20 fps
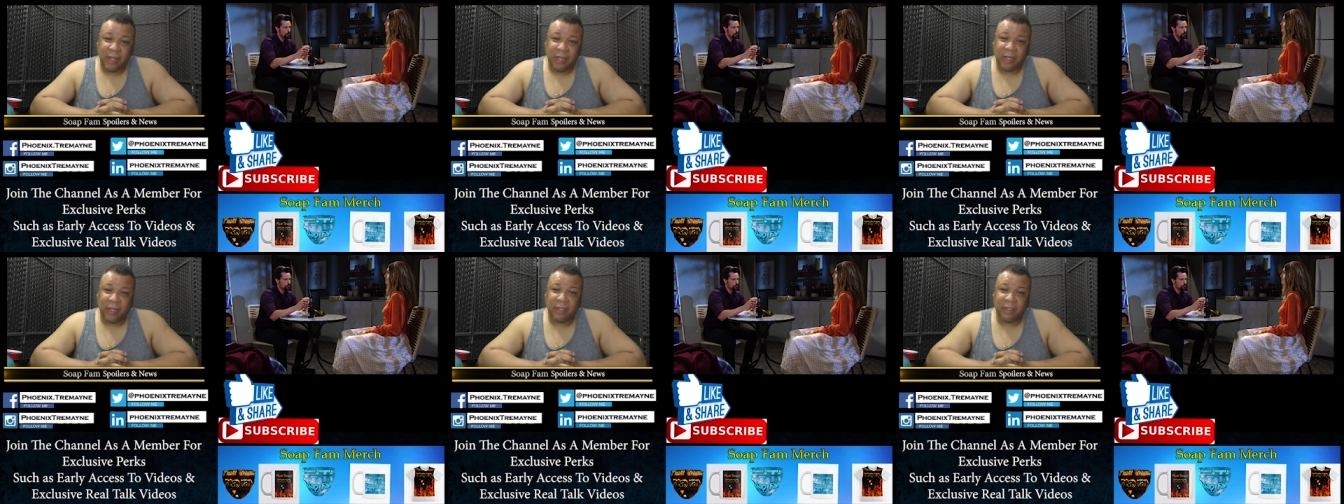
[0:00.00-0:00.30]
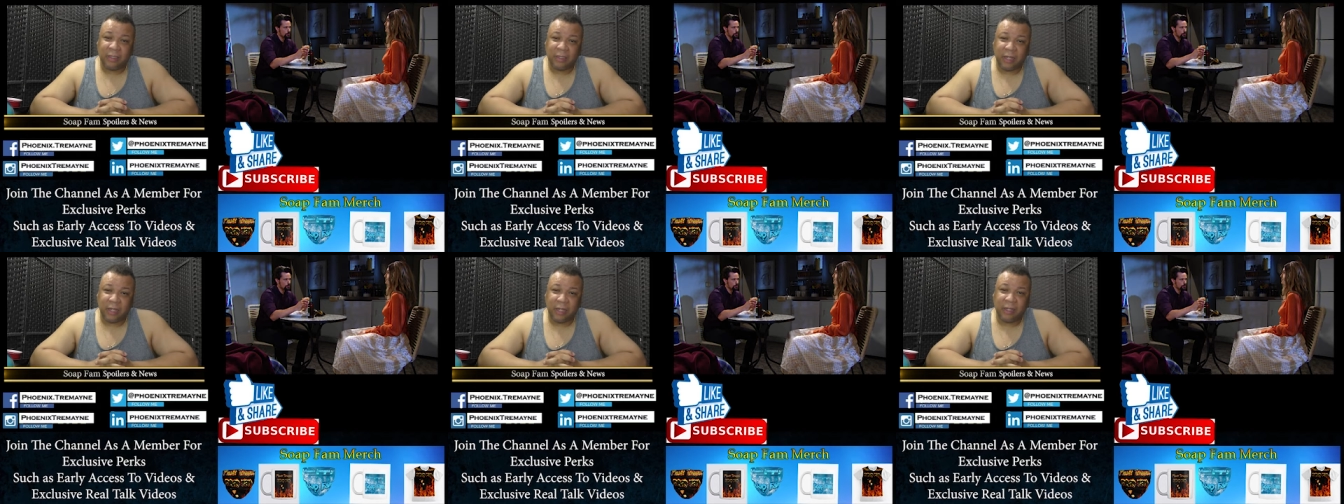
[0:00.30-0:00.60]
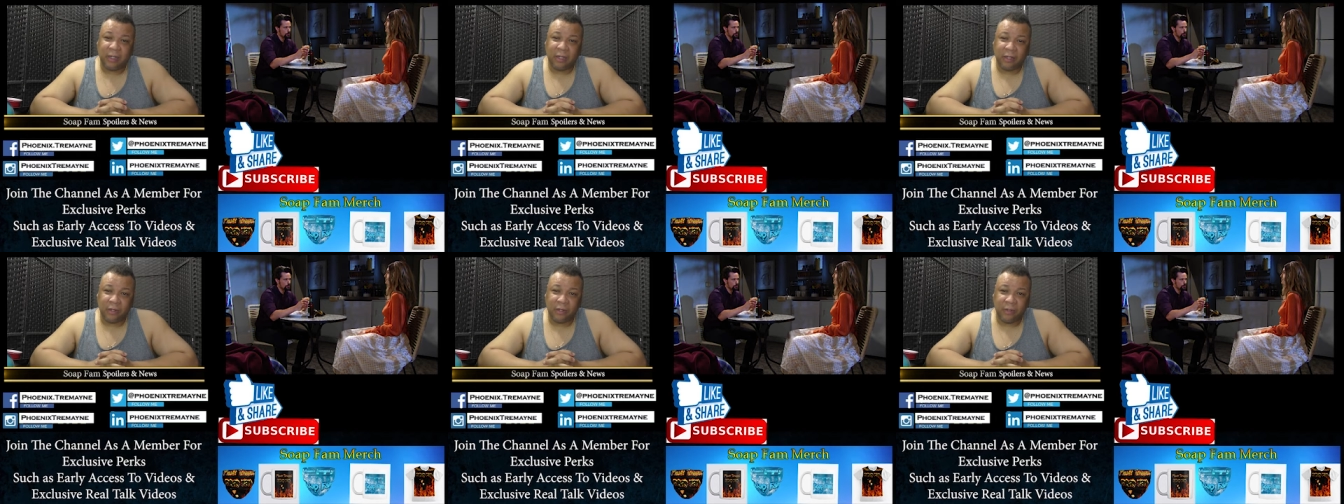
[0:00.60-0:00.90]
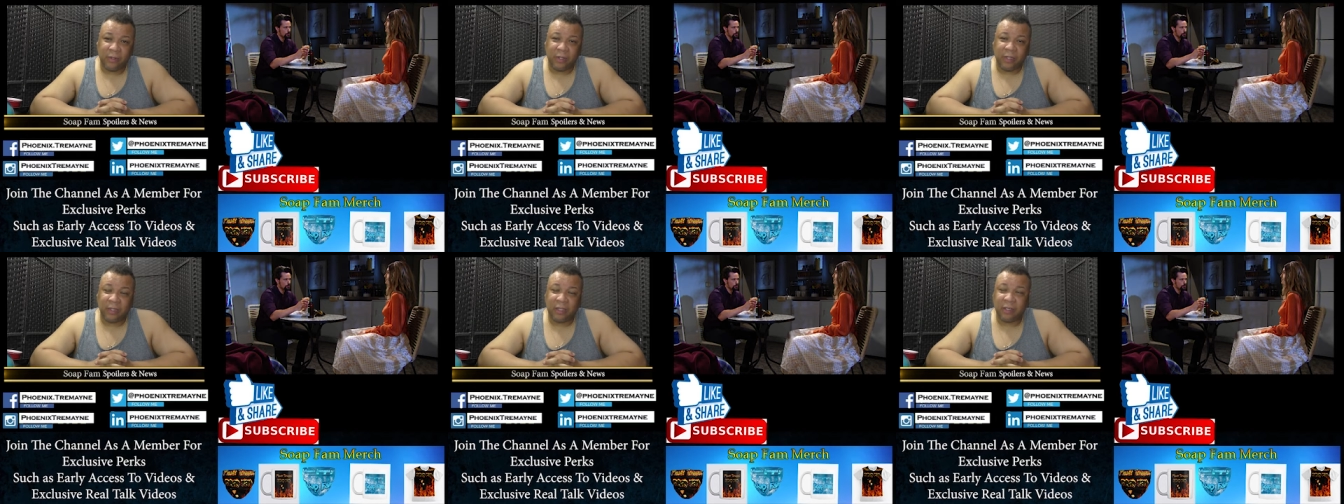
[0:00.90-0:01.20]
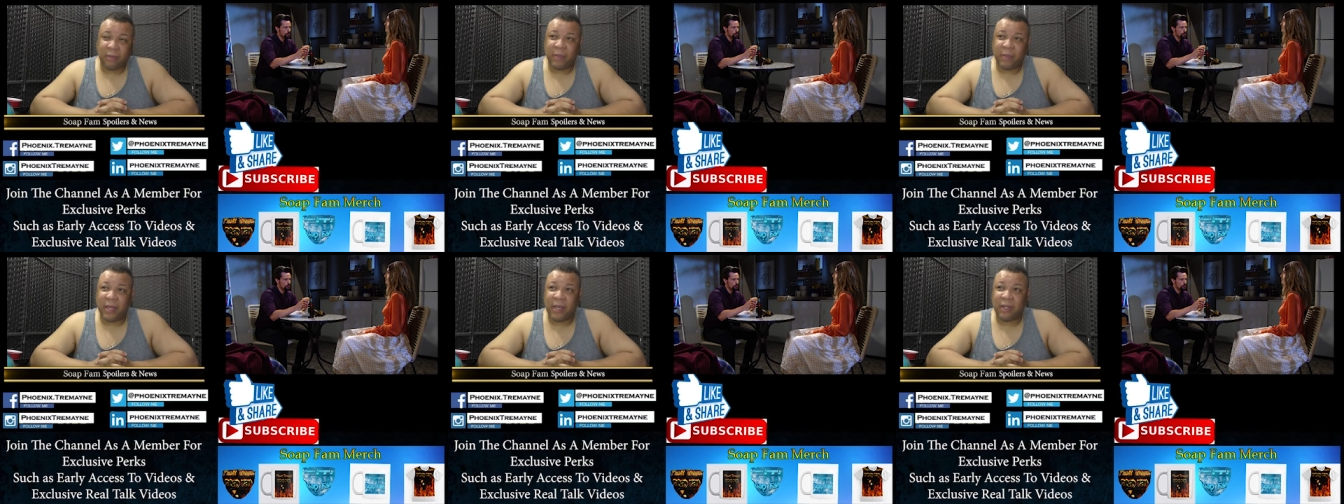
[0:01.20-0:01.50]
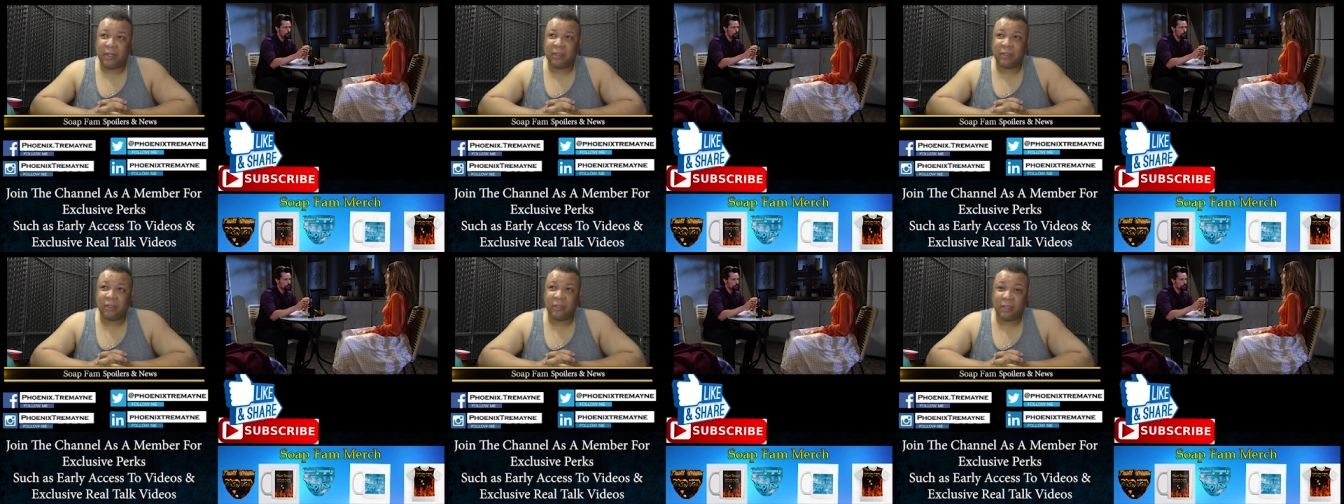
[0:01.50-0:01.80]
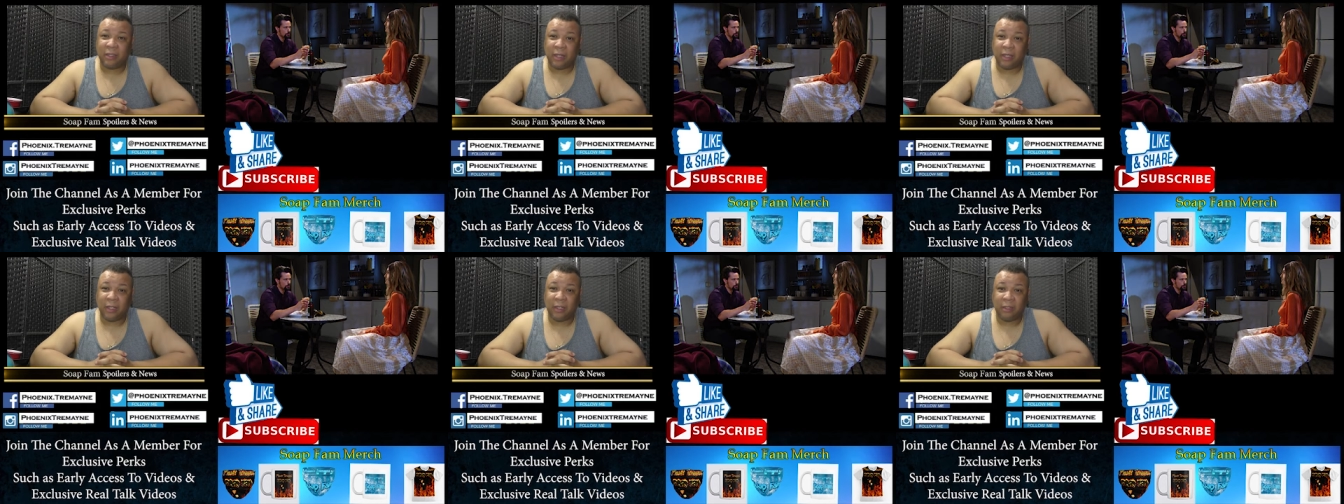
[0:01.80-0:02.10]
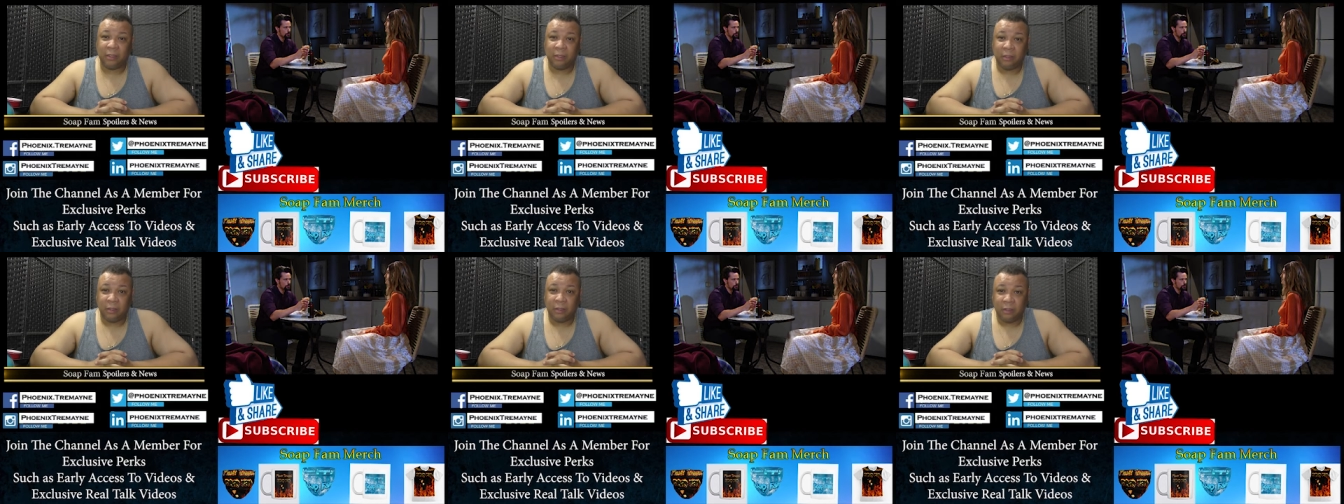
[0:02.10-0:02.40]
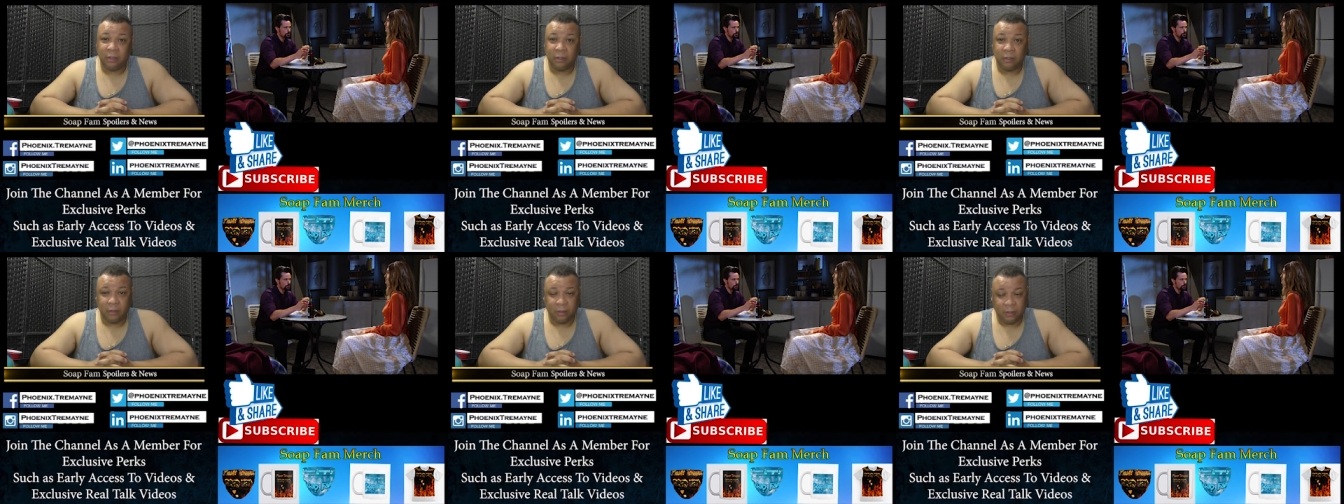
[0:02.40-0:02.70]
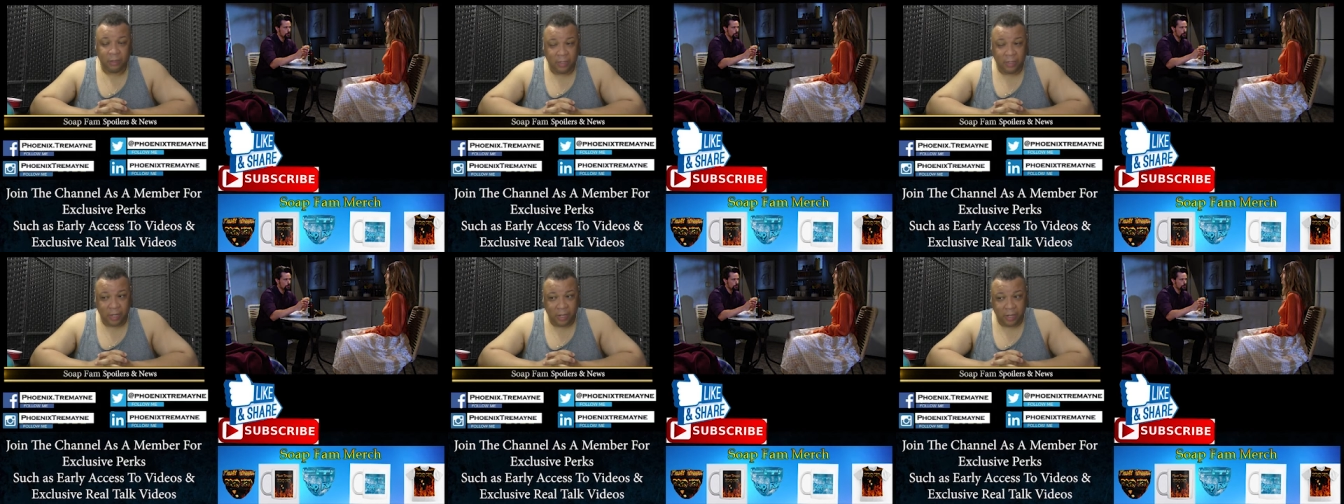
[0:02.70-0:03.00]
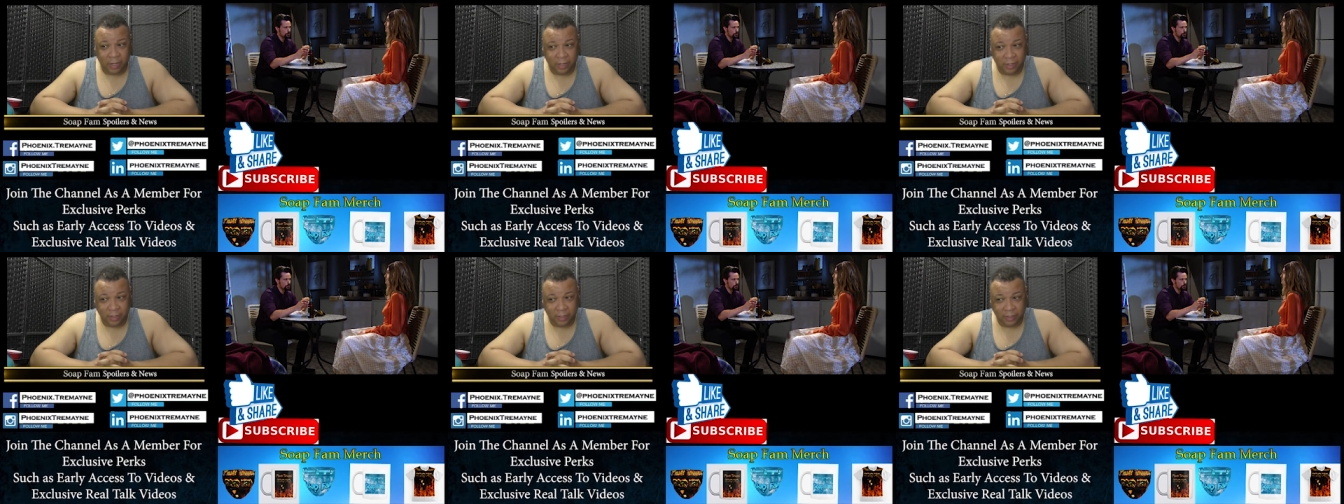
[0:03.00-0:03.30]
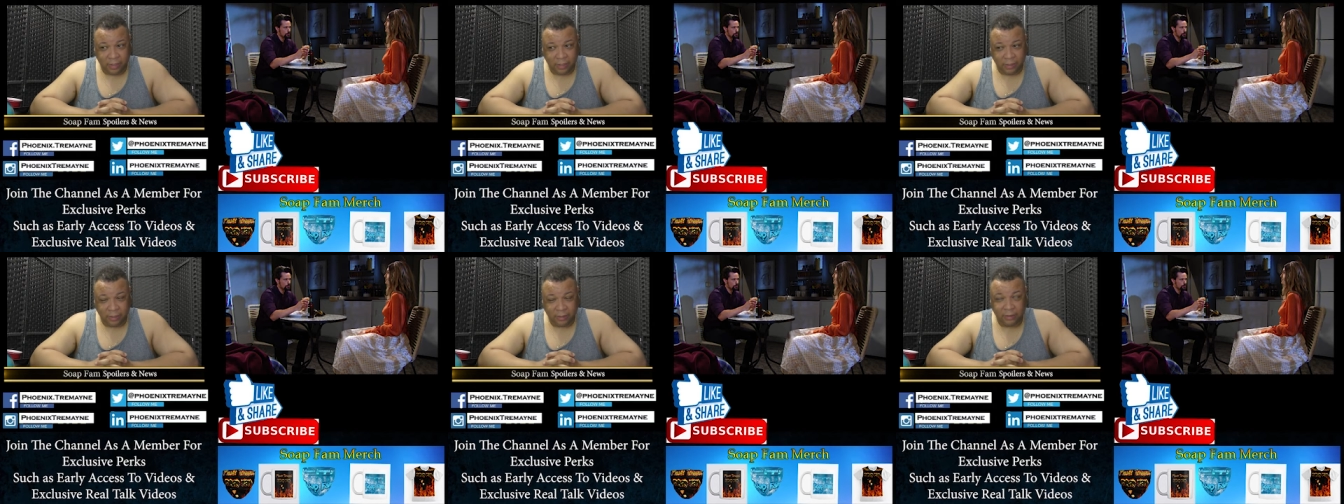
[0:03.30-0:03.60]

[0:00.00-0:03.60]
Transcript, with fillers: And he said he didn't know anything about it. She's like, yeah.